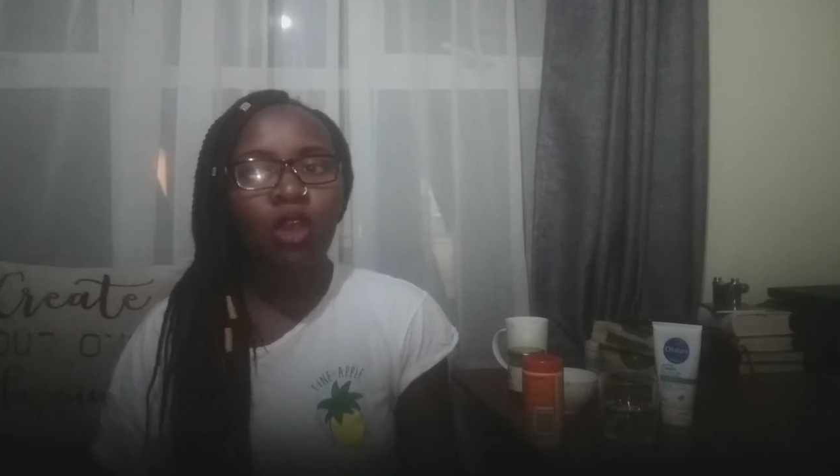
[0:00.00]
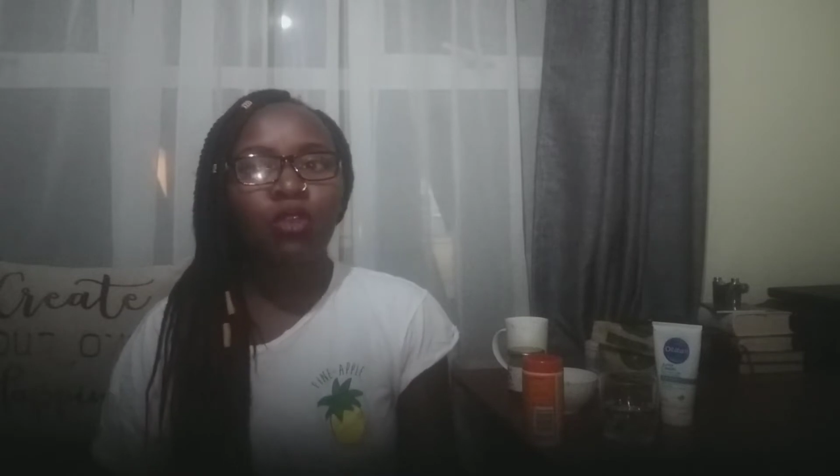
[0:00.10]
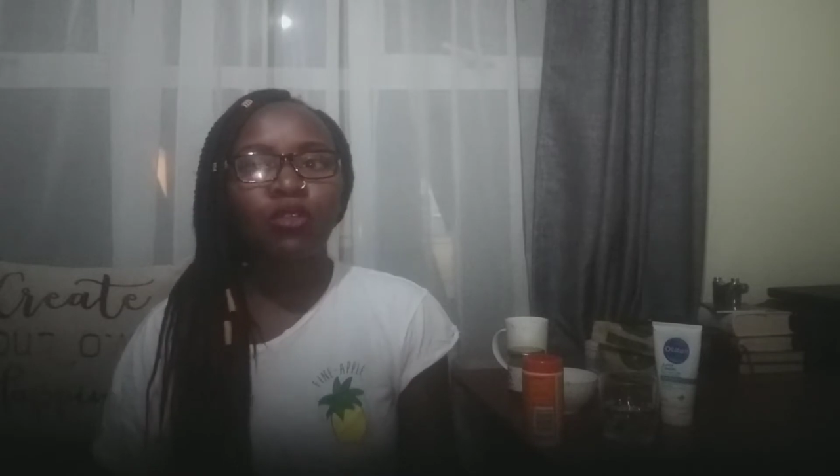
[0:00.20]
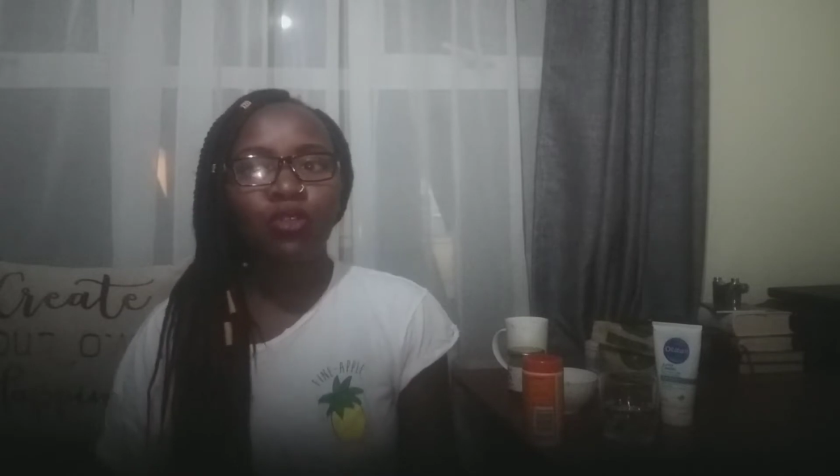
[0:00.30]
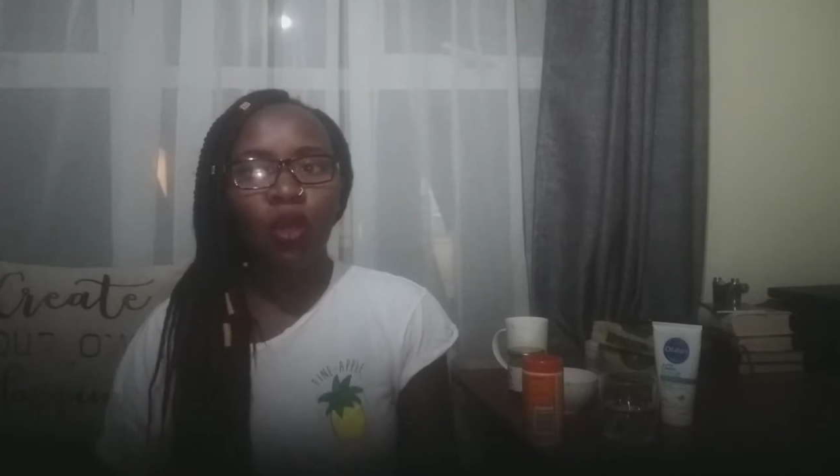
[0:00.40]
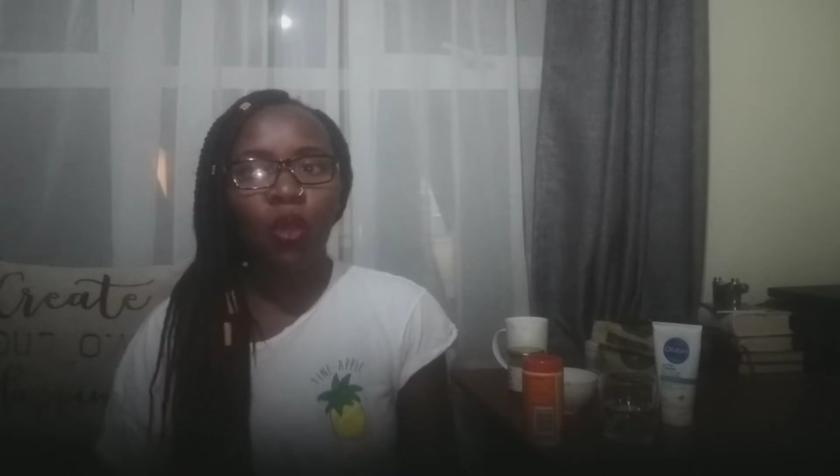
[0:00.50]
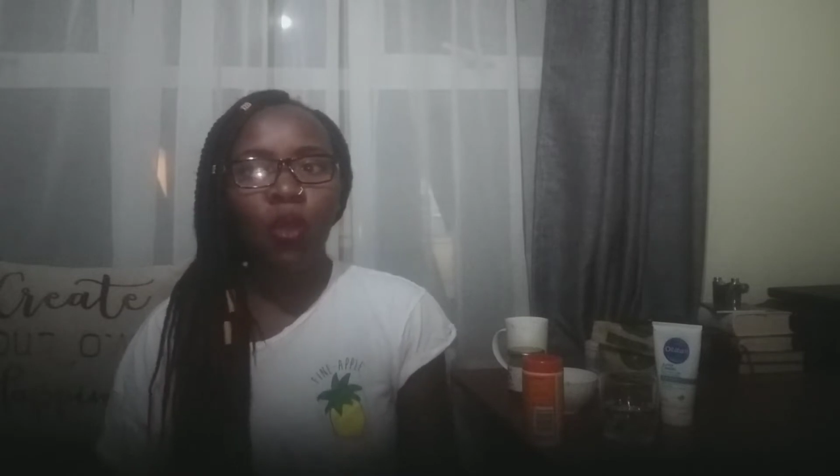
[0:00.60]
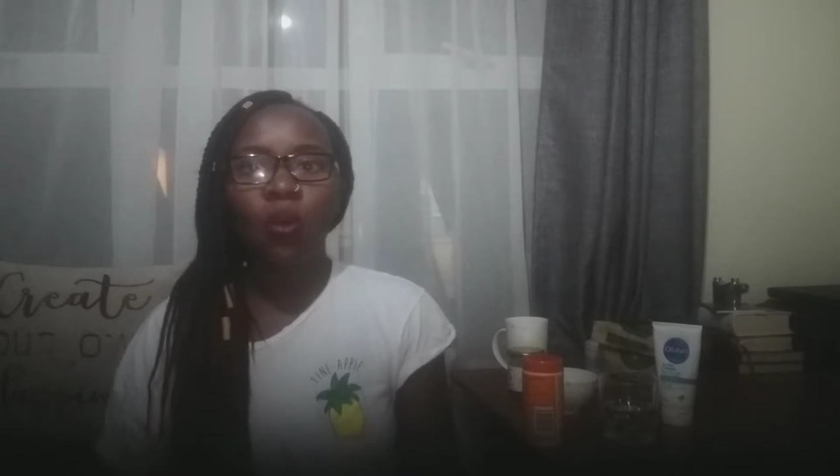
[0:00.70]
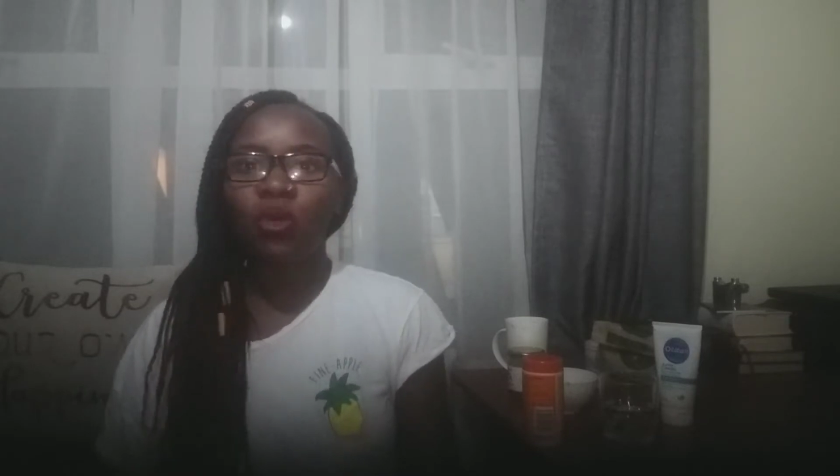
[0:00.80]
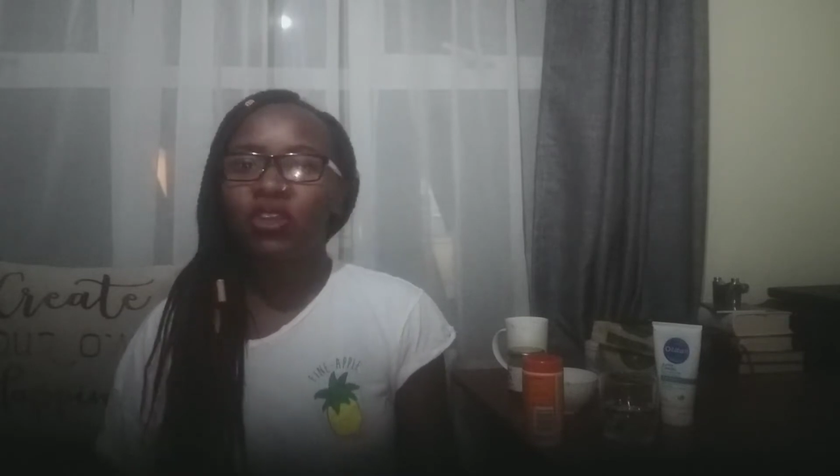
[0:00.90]

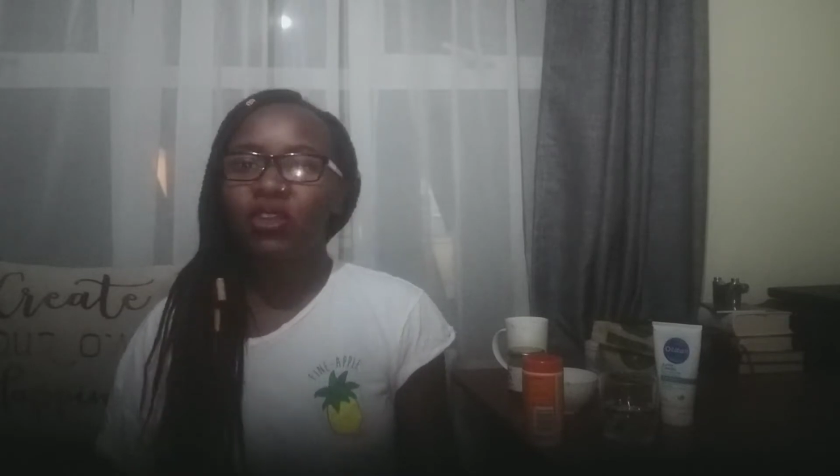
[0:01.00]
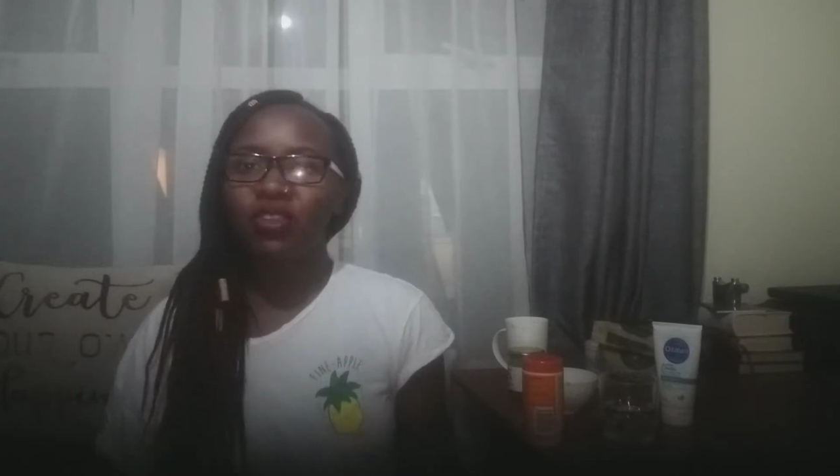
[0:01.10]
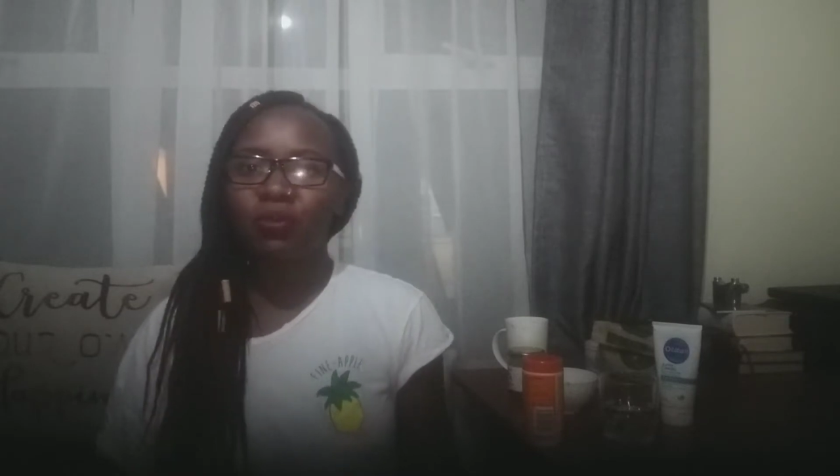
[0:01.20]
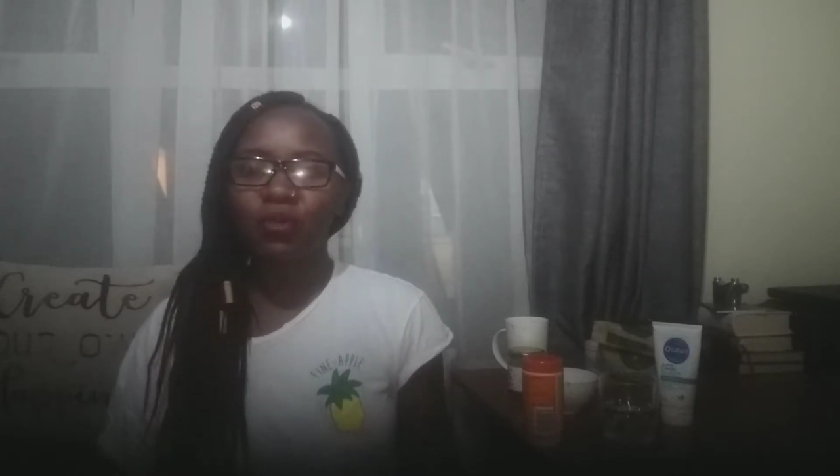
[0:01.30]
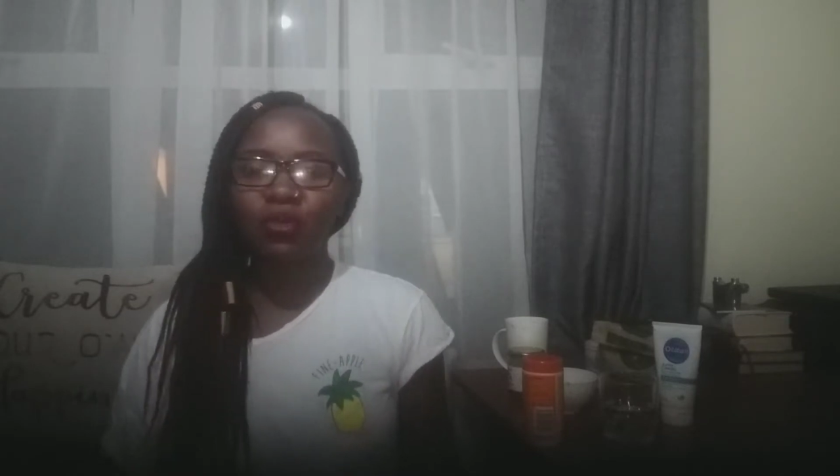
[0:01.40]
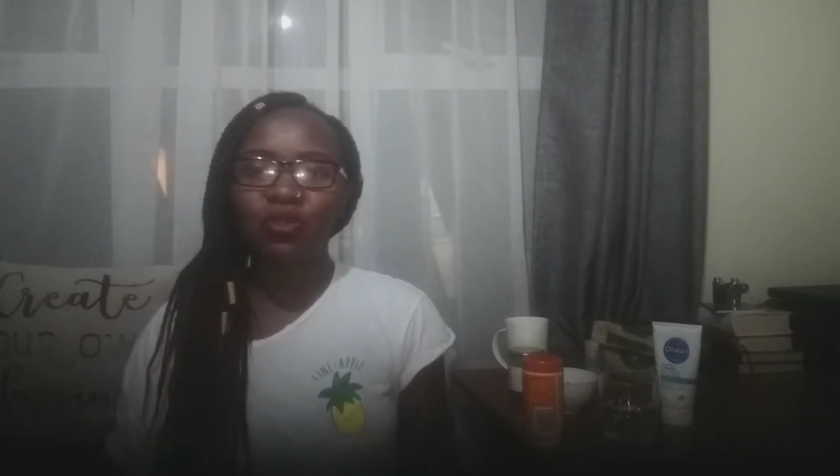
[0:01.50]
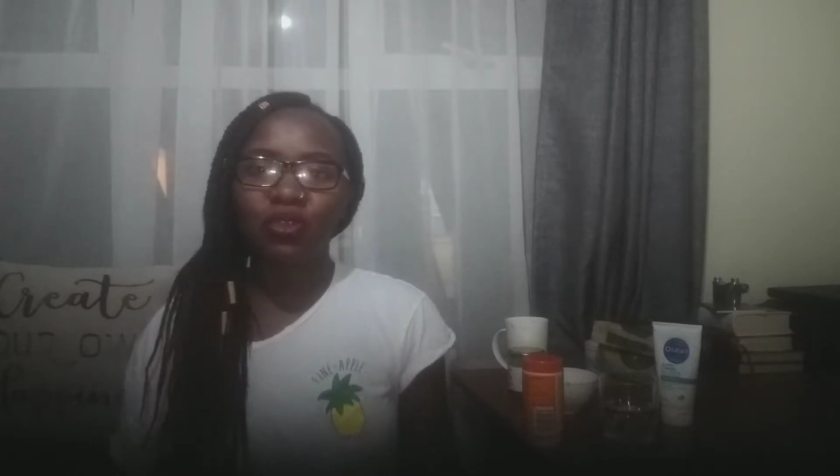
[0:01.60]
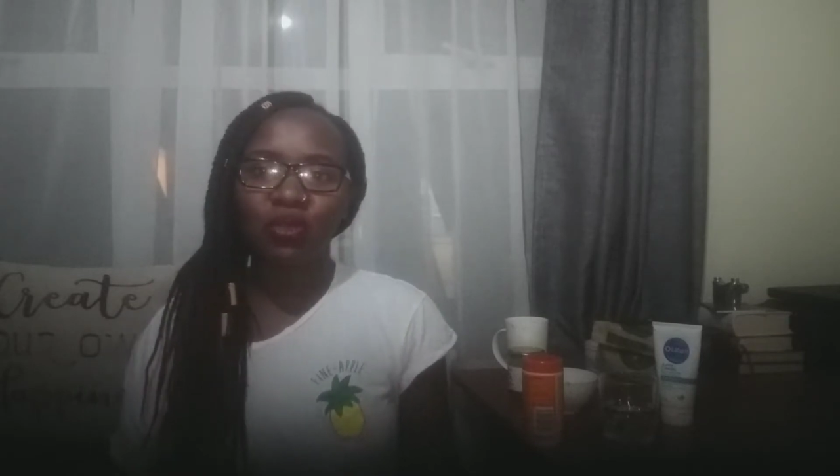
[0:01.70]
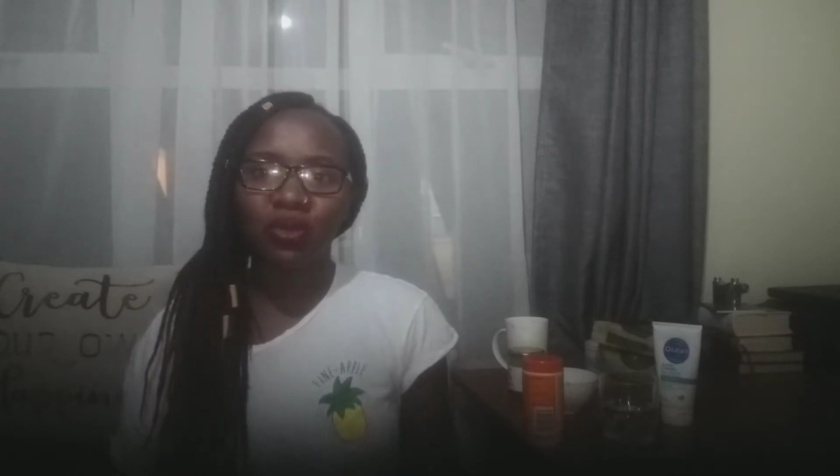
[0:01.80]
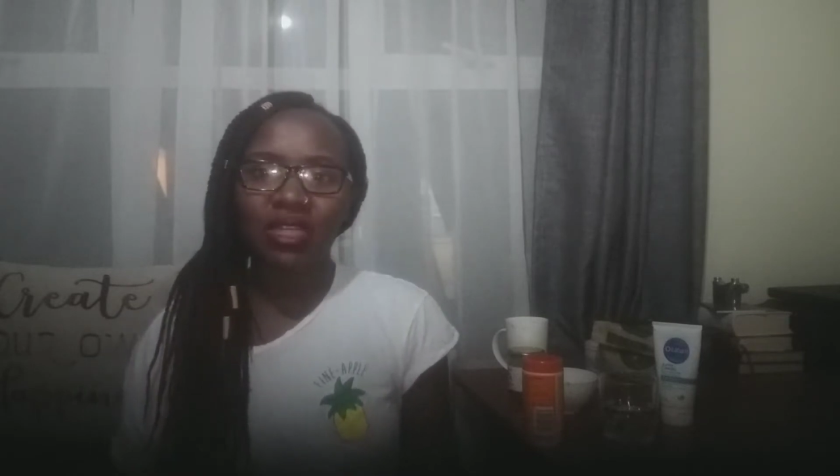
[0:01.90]
So what you're supposed to know